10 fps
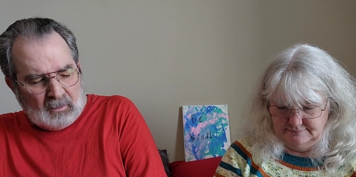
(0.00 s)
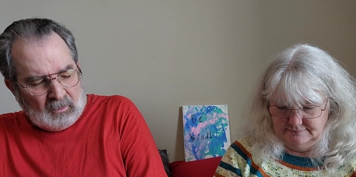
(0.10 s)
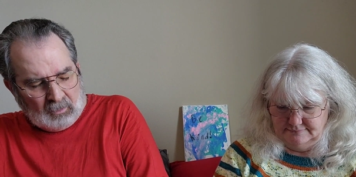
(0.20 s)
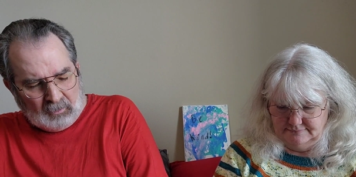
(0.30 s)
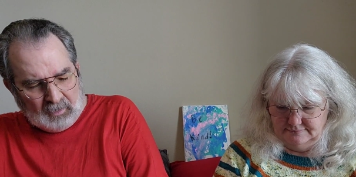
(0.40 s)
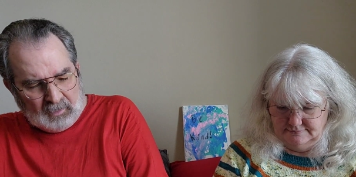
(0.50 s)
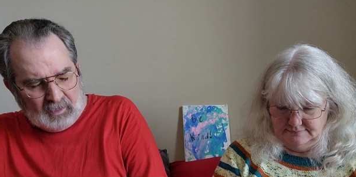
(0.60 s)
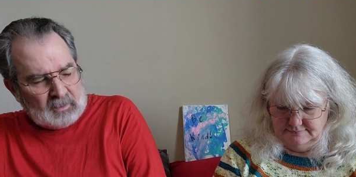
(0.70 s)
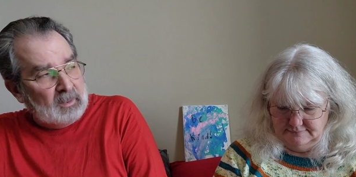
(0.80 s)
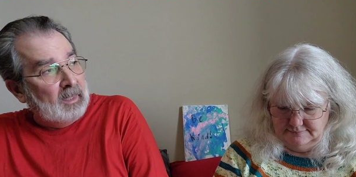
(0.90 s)
Speaker 1: horrendous
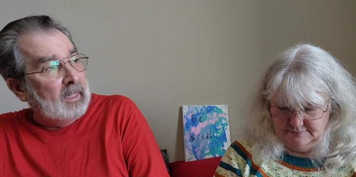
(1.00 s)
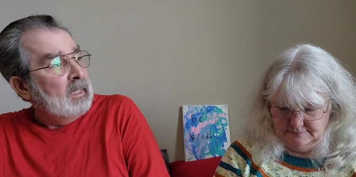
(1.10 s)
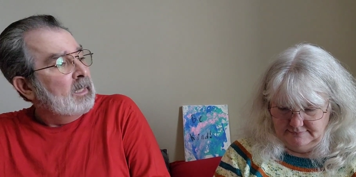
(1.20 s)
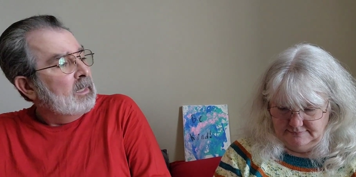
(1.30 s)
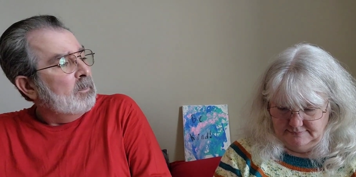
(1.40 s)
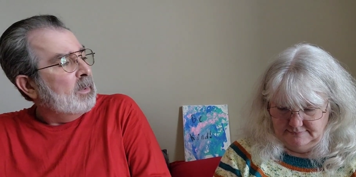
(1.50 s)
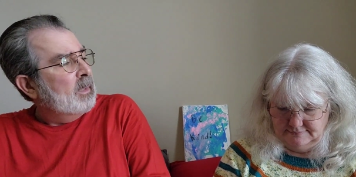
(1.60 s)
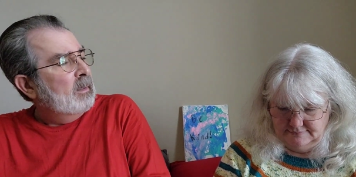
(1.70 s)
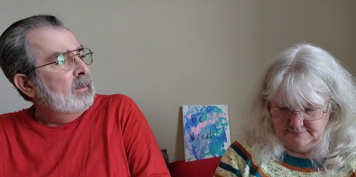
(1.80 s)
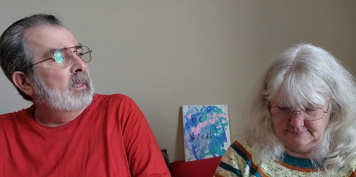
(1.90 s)
today.
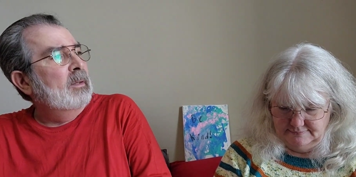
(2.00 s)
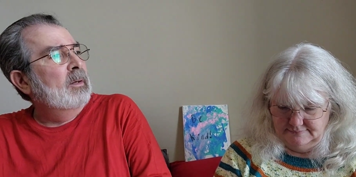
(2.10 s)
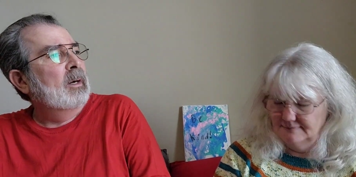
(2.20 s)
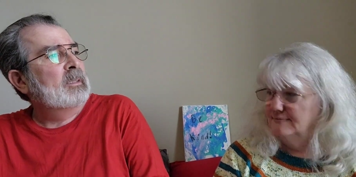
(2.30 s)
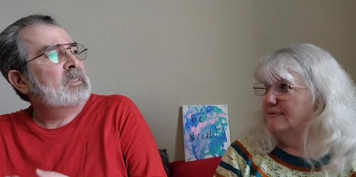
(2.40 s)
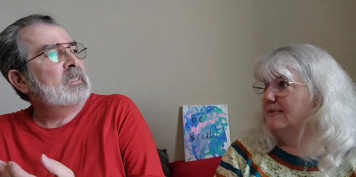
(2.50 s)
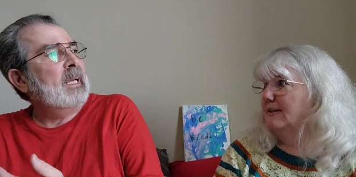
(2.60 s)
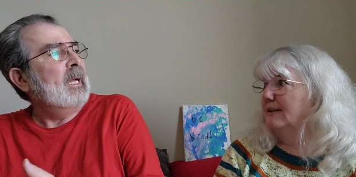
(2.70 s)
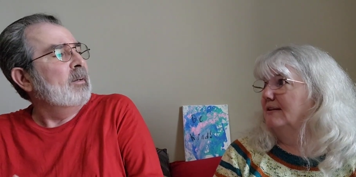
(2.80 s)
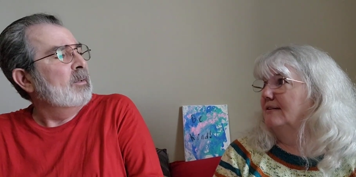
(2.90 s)
Apparently, there are
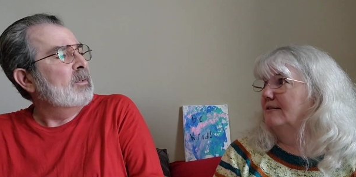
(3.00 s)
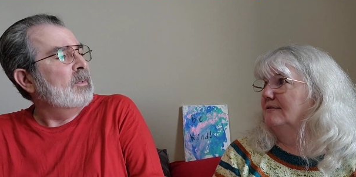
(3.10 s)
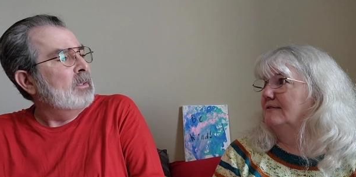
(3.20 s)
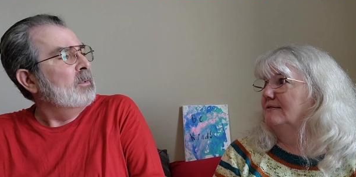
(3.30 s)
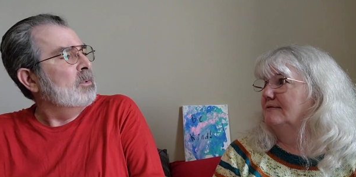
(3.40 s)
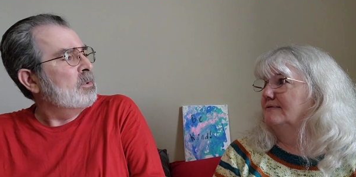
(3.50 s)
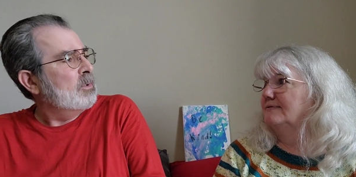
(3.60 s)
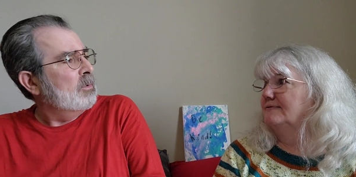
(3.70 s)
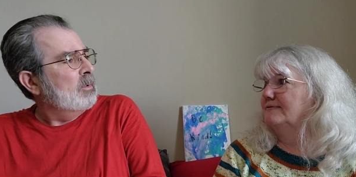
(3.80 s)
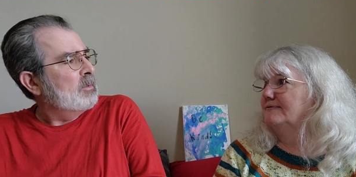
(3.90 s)
scattered
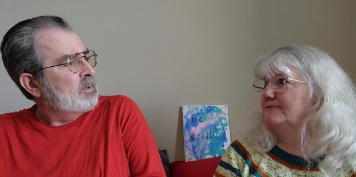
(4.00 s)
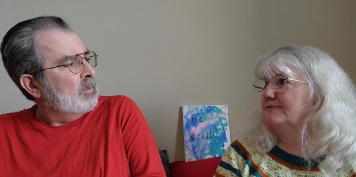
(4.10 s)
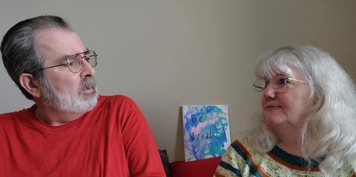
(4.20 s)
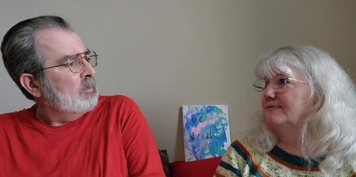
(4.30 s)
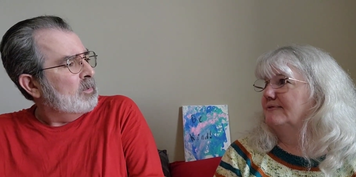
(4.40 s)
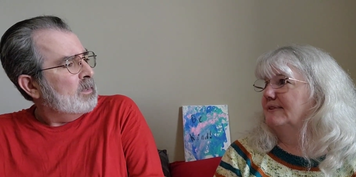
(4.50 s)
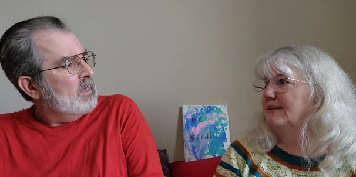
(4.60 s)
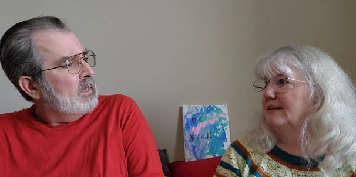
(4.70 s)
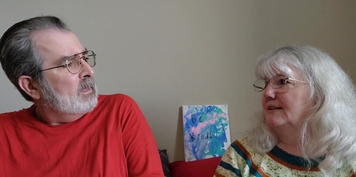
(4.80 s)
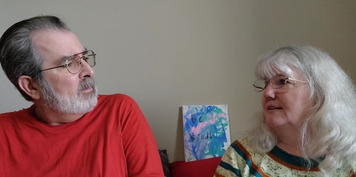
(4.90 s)
thunderstorms,
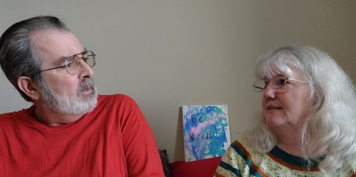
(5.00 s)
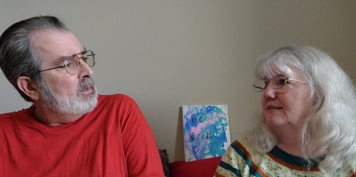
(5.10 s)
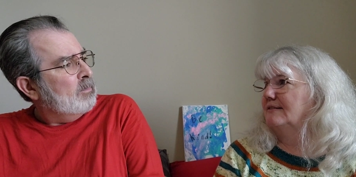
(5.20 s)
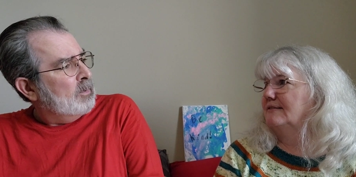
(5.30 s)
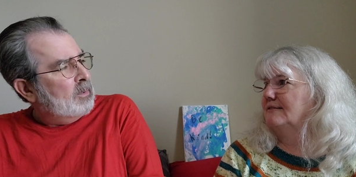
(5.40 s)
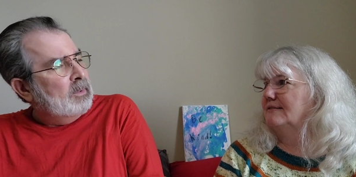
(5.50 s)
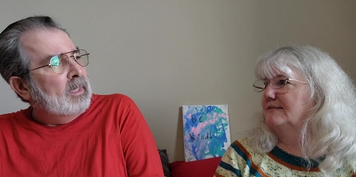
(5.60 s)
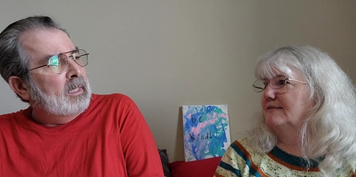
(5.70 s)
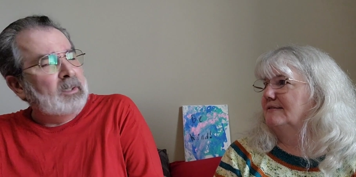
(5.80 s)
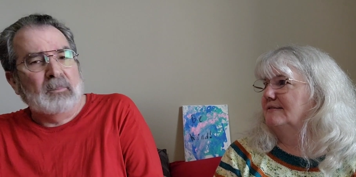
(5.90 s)
which will do that
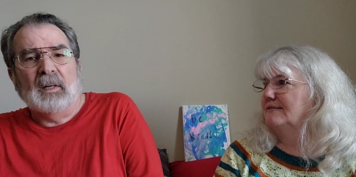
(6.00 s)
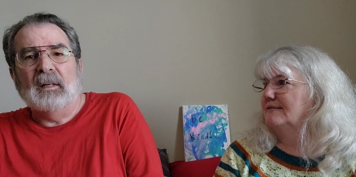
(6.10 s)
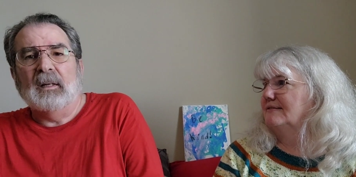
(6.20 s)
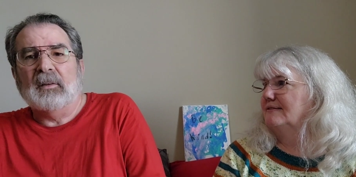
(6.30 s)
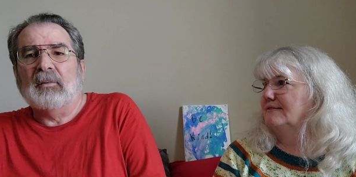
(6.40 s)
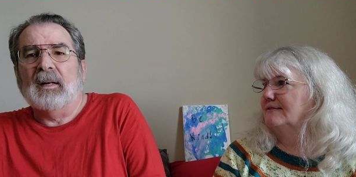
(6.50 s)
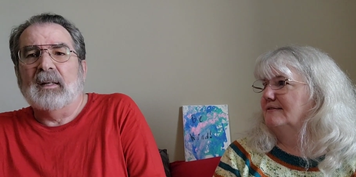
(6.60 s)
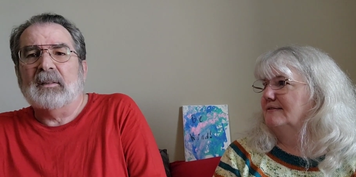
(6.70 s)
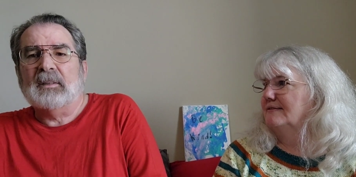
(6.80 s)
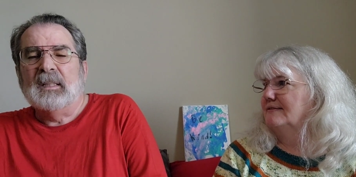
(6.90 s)
to my
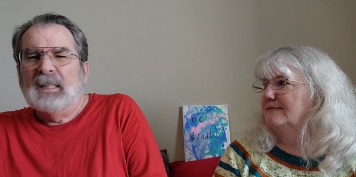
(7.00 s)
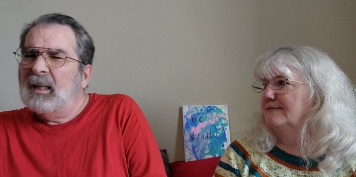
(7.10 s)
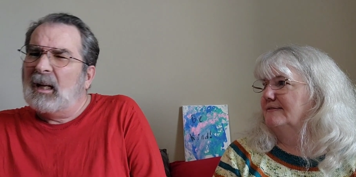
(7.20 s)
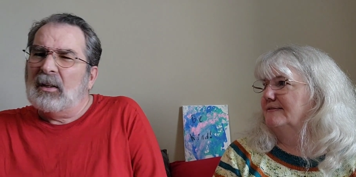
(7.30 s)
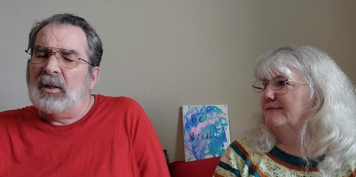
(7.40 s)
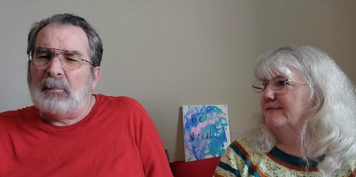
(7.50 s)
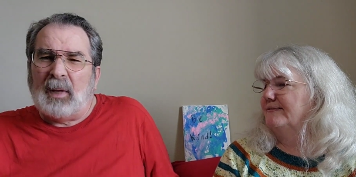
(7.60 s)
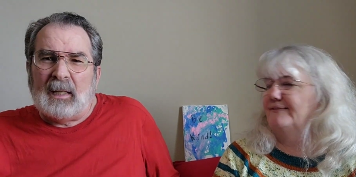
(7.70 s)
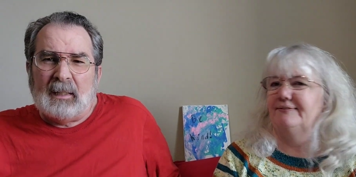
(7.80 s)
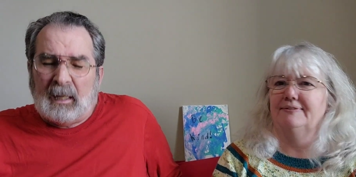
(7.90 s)
arthritis. Not a good pain
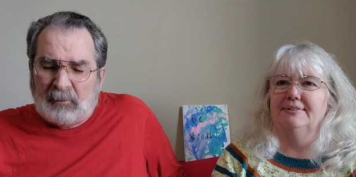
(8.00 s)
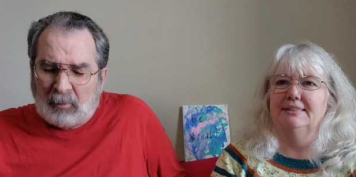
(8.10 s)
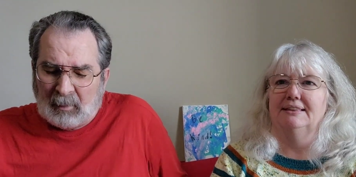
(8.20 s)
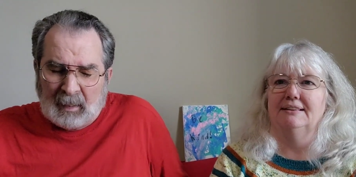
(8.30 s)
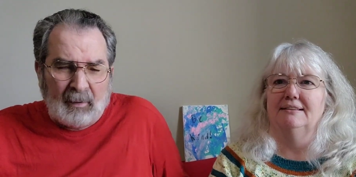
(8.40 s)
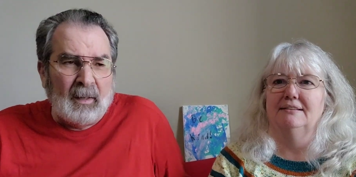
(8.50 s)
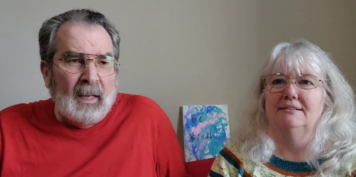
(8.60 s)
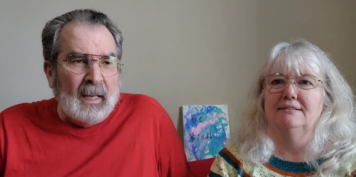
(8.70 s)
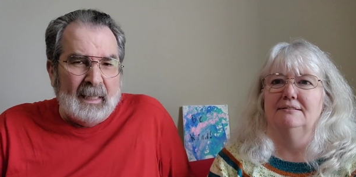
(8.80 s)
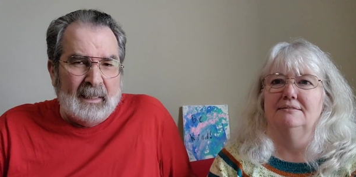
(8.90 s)
day for me. I,
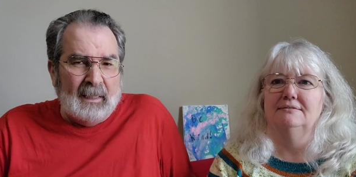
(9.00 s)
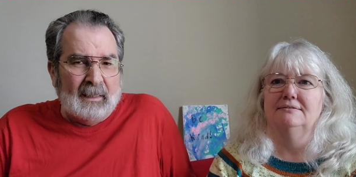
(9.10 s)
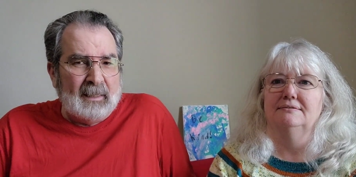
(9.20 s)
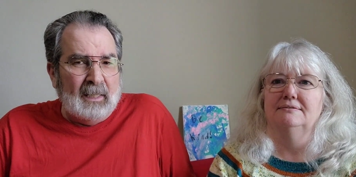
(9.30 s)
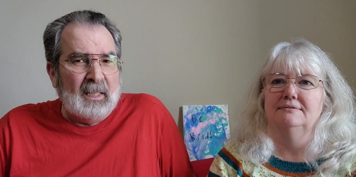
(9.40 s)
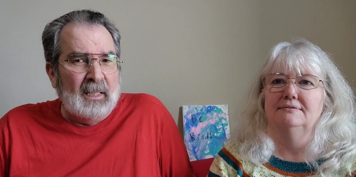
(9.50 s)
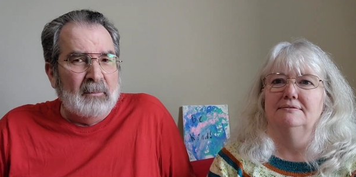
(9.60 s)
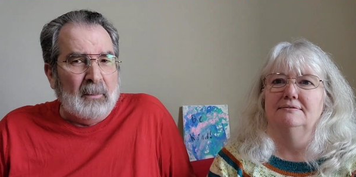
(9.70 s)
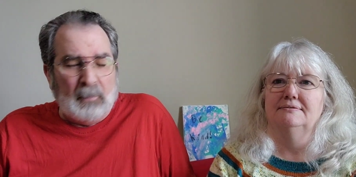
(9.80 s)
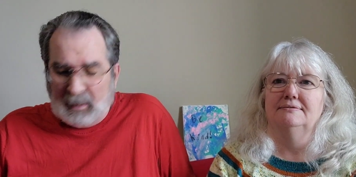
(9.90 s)
I did not take any of my
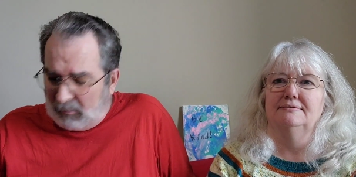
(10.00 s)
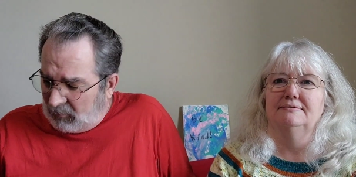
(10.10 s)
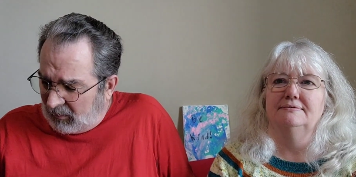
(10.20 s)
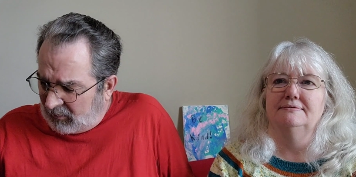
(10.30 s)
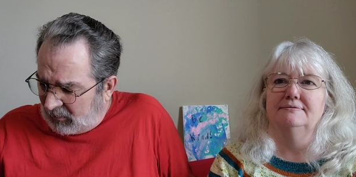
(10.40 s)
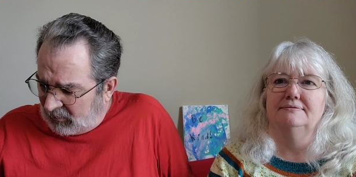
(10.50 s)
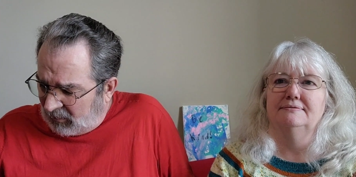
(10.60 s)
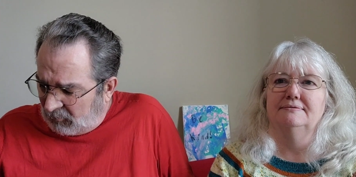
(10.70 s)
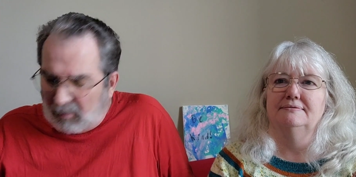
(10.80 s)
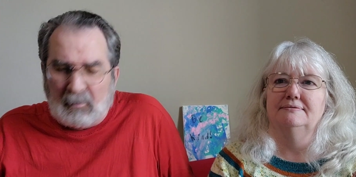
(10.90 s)
pain meds because they have
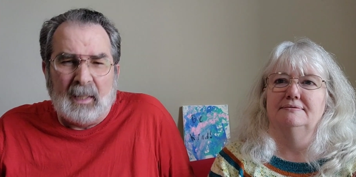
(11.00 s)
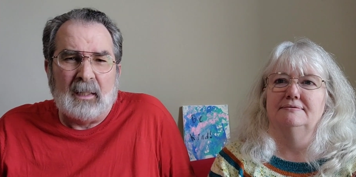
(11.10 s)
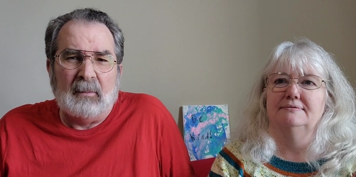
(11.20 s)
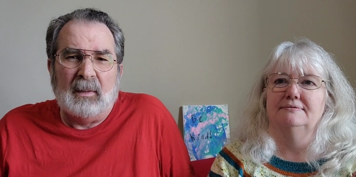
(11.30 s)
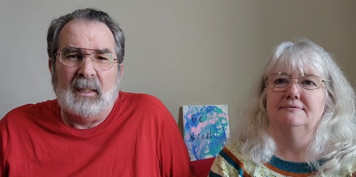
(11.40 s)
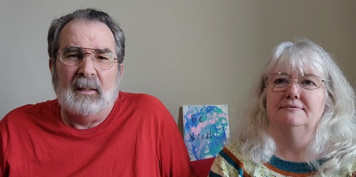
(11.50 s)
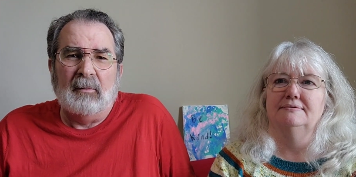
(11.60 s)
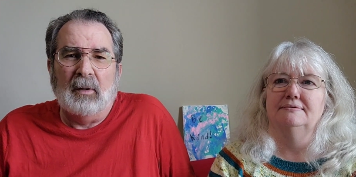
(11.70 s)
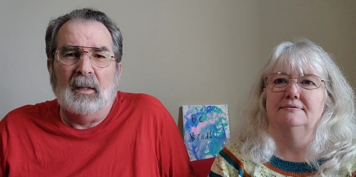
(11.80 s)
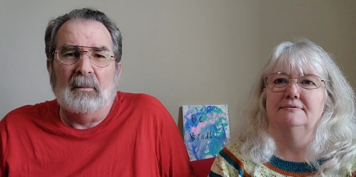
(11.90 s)
been making me
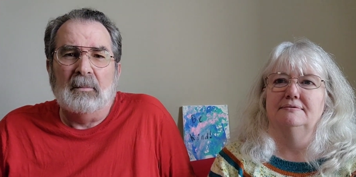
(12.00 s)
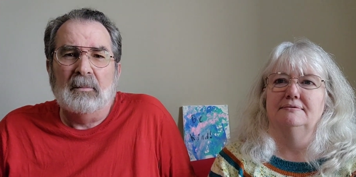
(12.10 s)
real